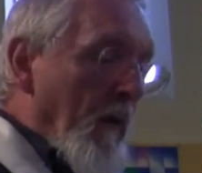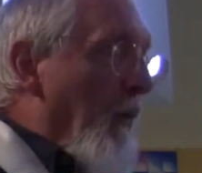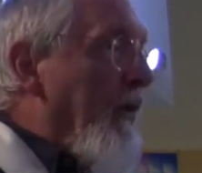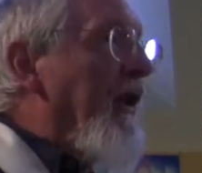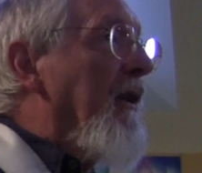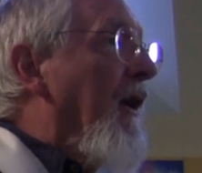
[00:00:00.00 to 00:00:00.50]

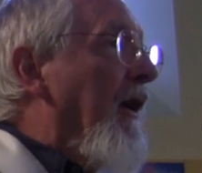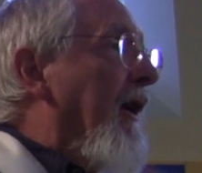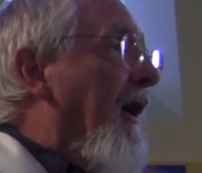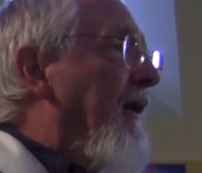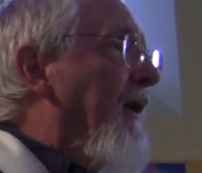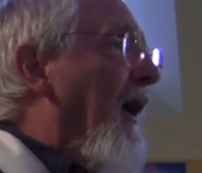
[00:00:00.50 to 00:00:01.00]
We didn't like
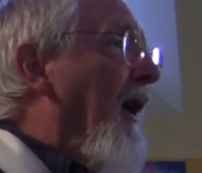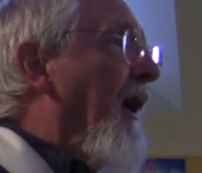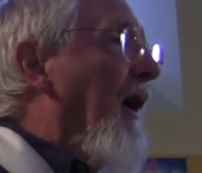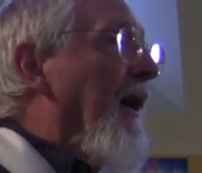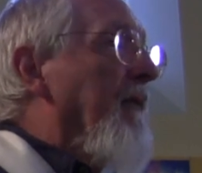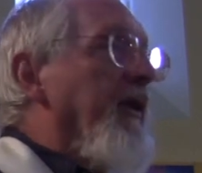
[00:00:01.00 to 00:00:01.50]
our
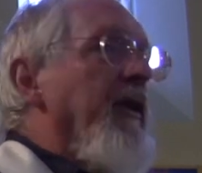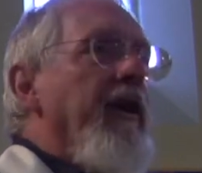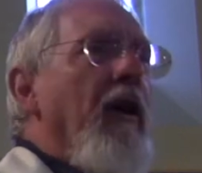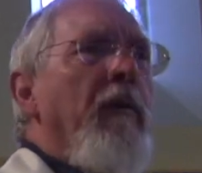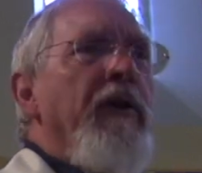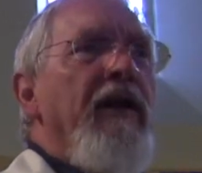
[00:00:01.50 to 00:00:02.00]
dad, we didn't
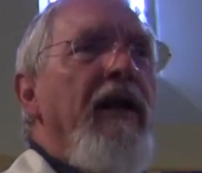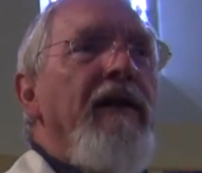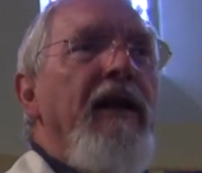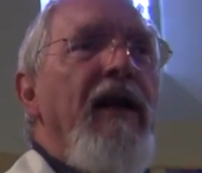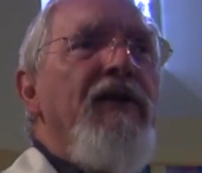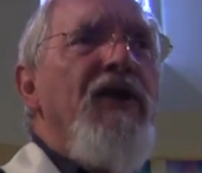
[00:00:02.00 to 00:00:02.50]
get on with our
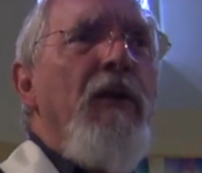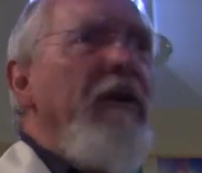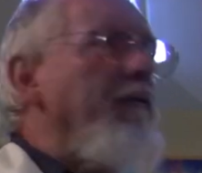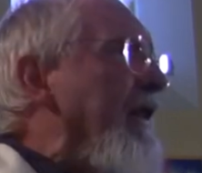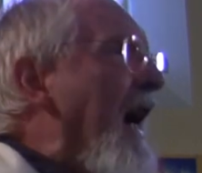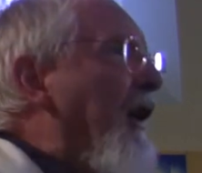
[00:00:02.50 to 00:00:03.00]
dad, so we
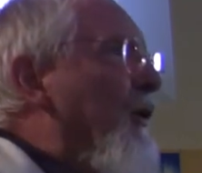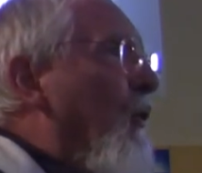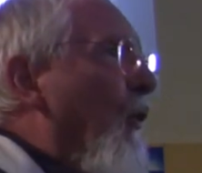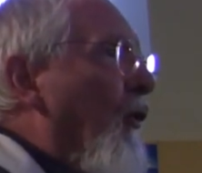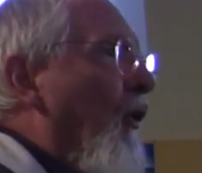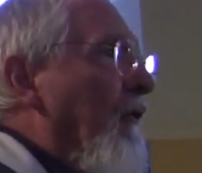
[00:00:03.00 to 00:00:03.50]
react to
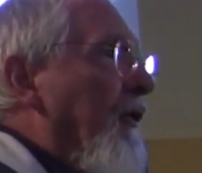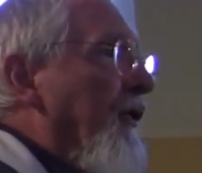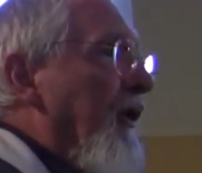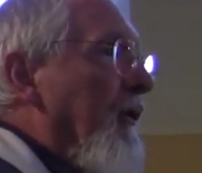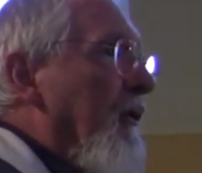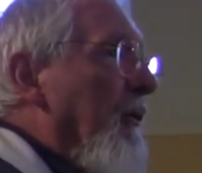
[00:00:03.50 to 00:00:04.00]

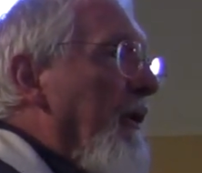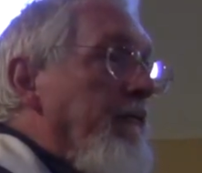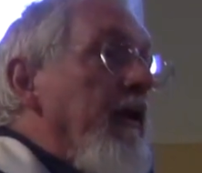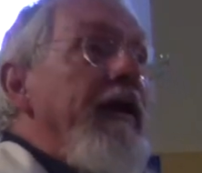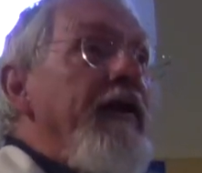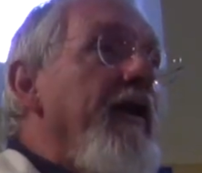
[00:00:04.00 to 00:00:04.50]
authority. Or we
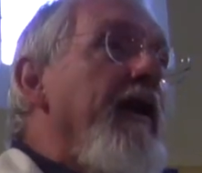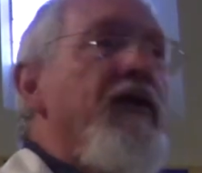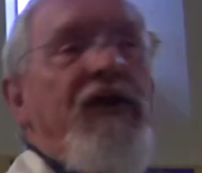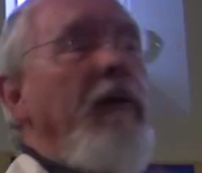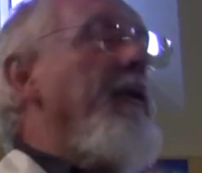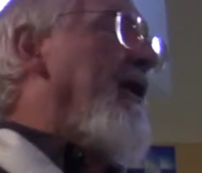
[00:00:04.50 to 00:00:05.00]
really did,
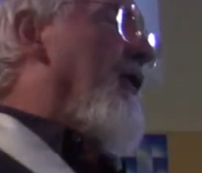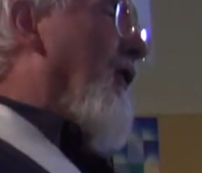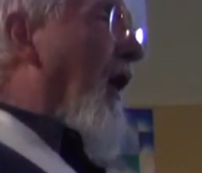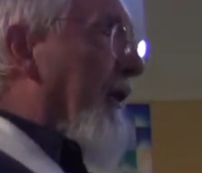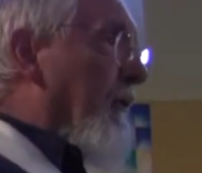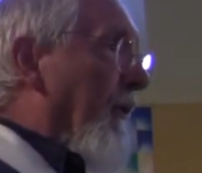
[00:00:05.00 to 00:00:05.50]
so we
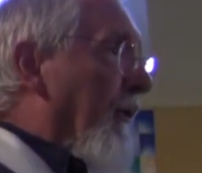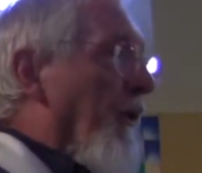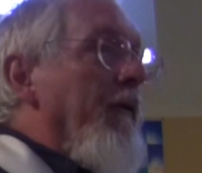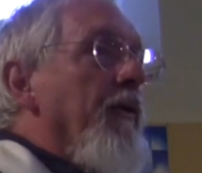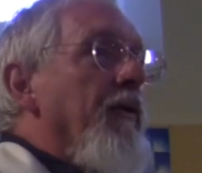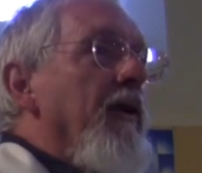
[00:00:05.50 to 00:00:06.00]
like
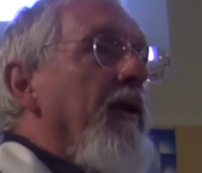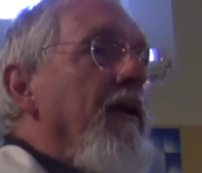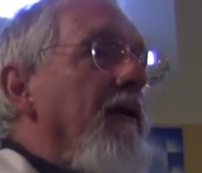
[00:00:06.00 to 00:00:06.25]
authority,